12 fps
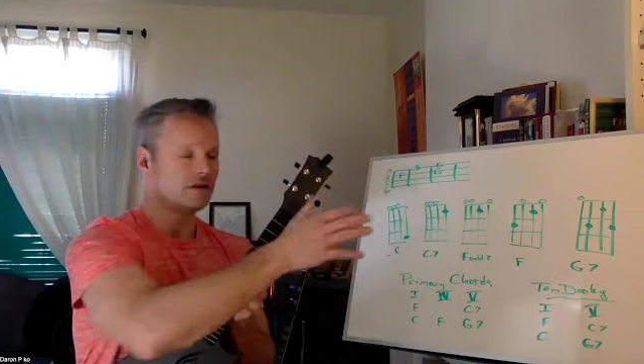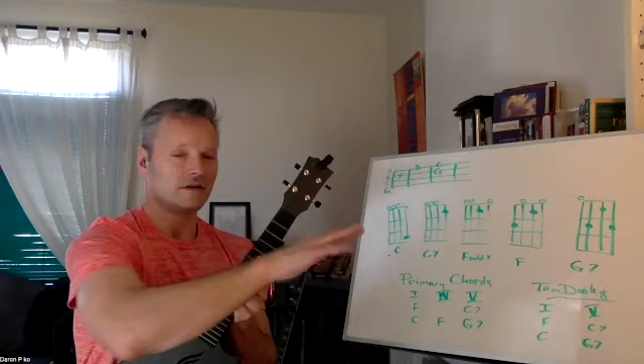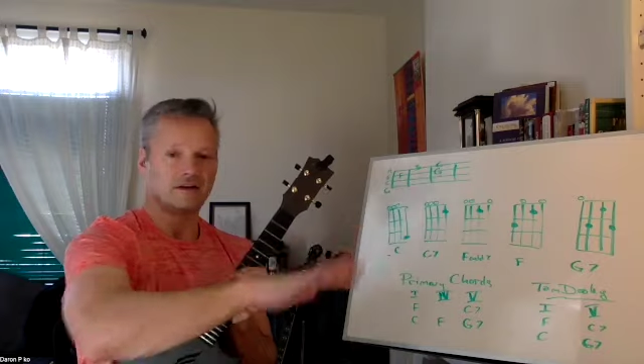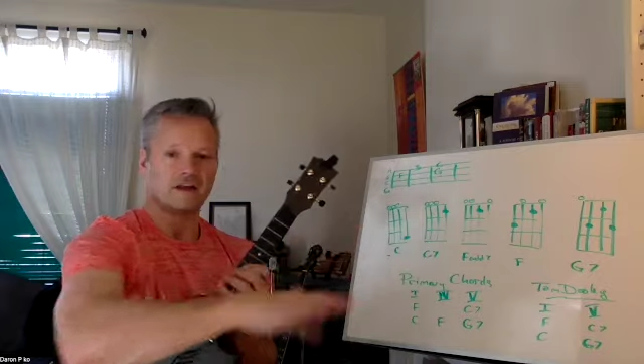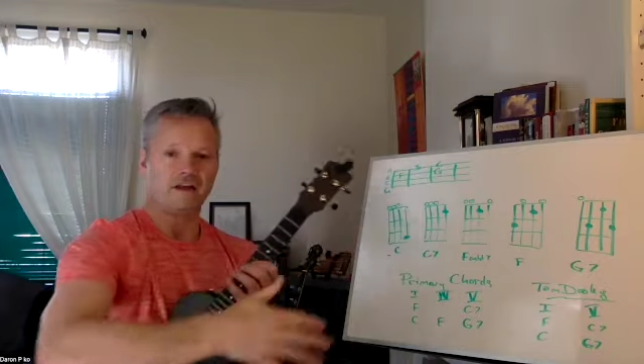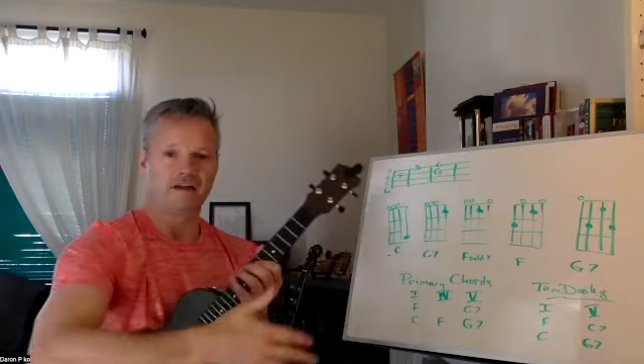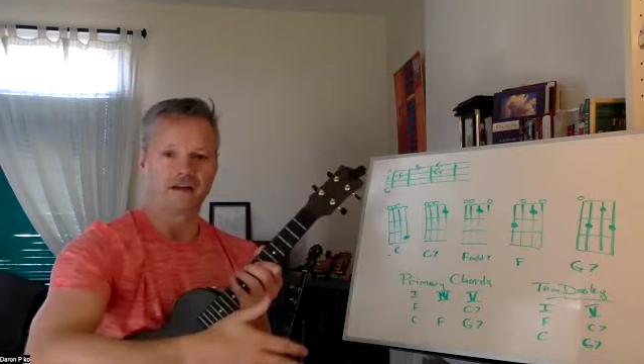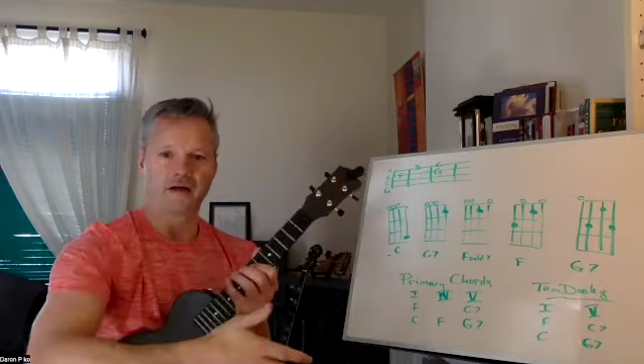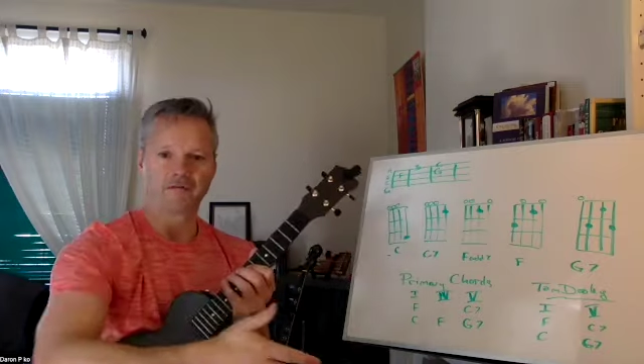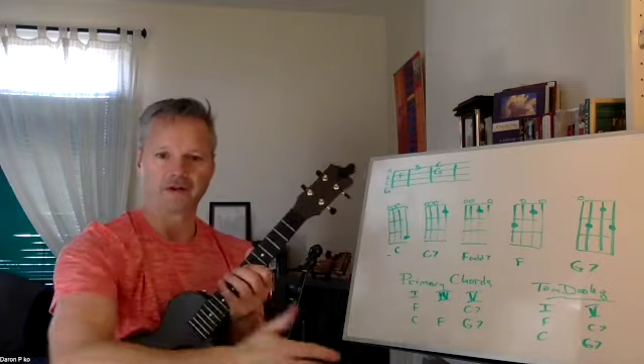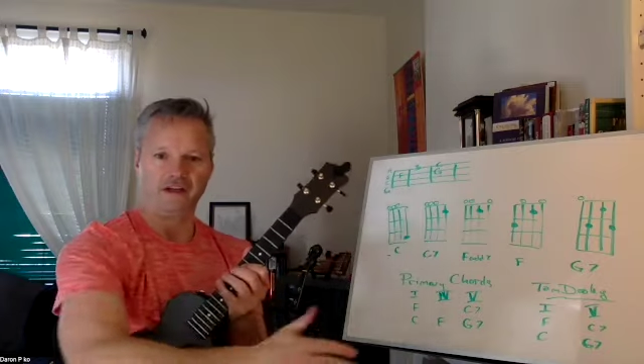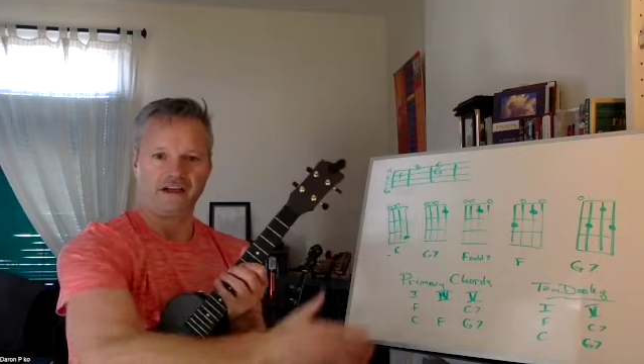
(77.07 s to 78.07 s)
then
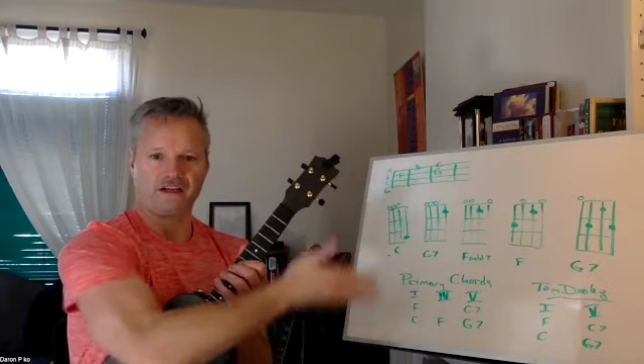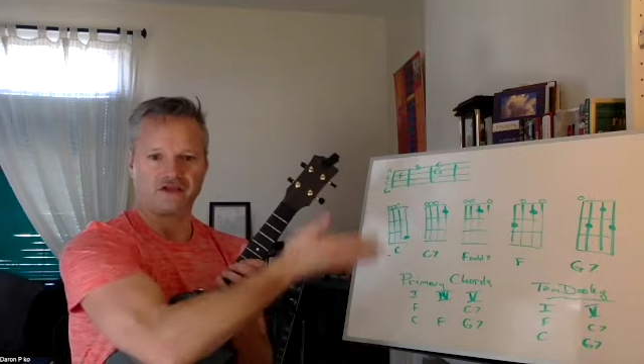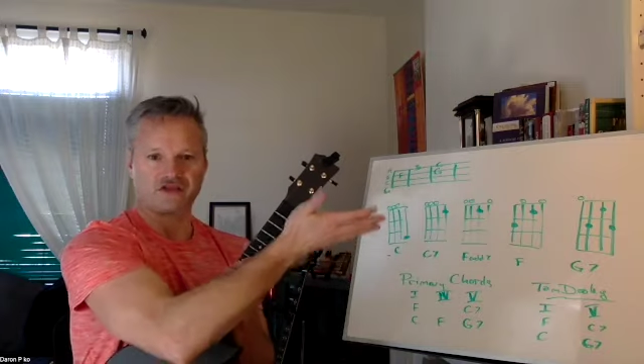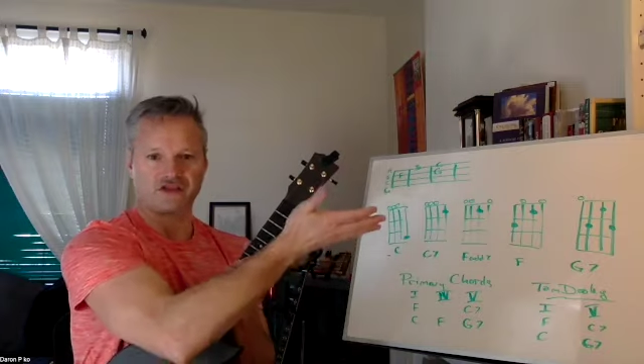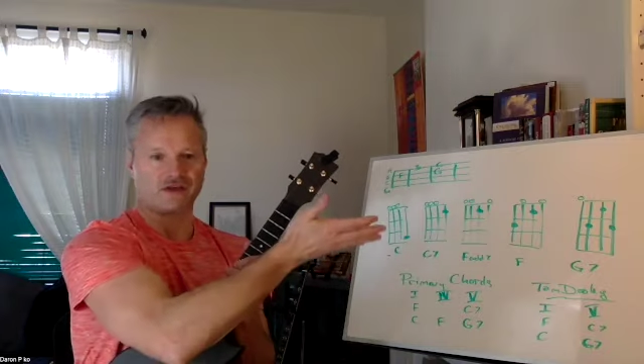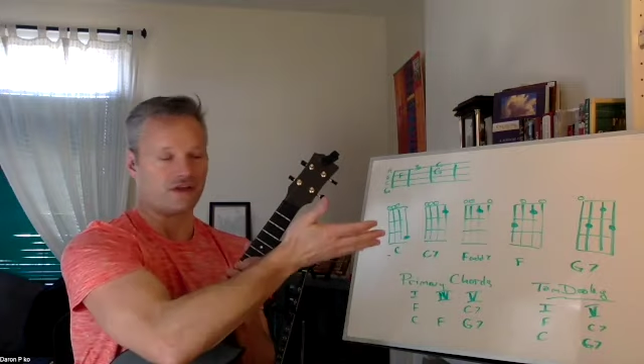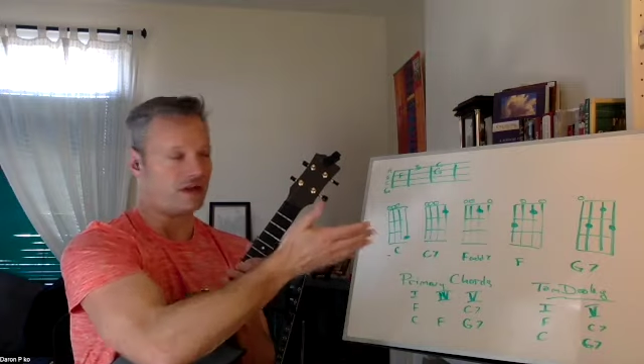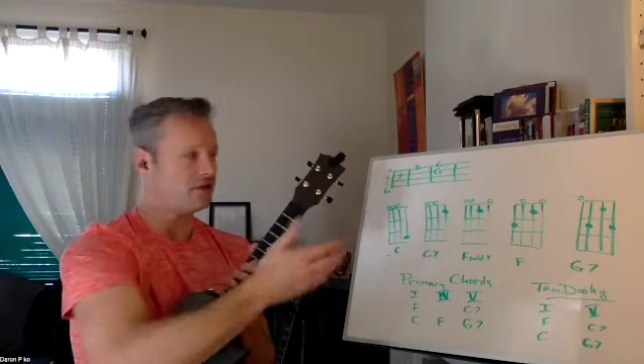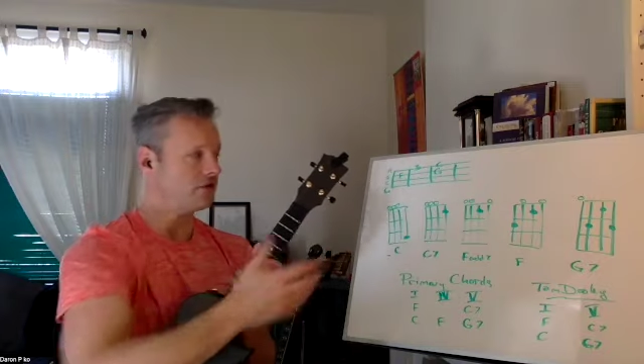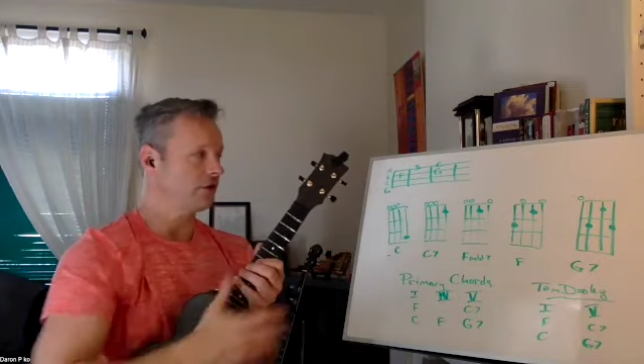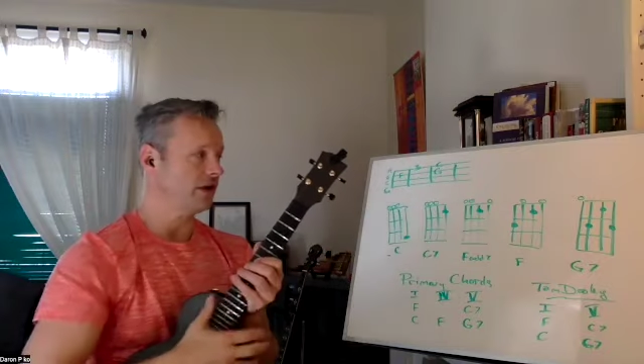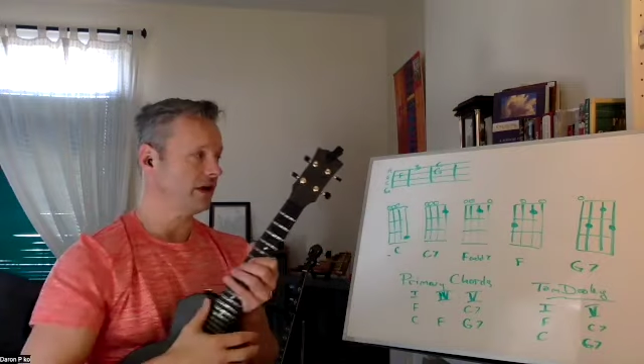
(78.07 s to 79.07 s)
that plane has turned the
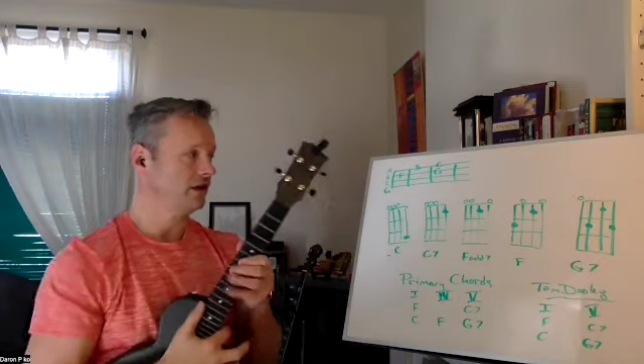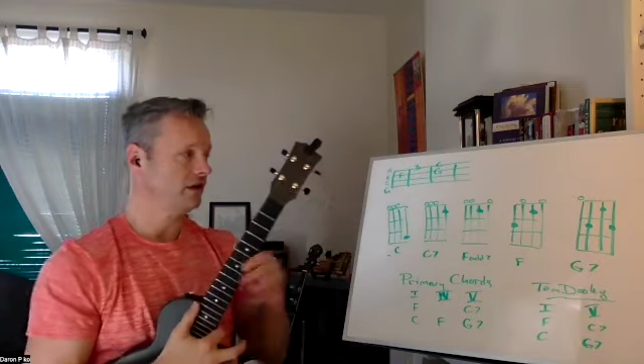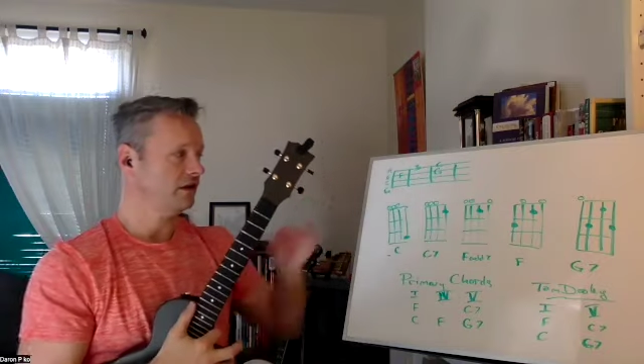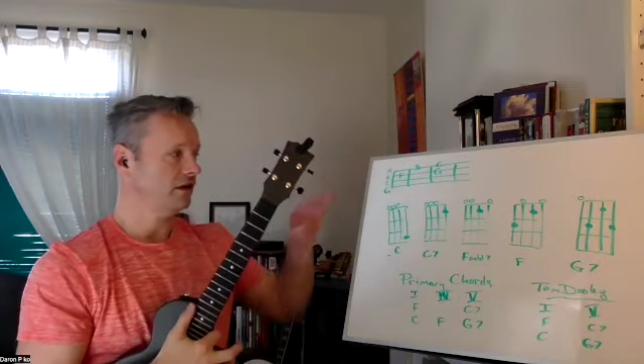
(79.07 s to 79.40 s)
other way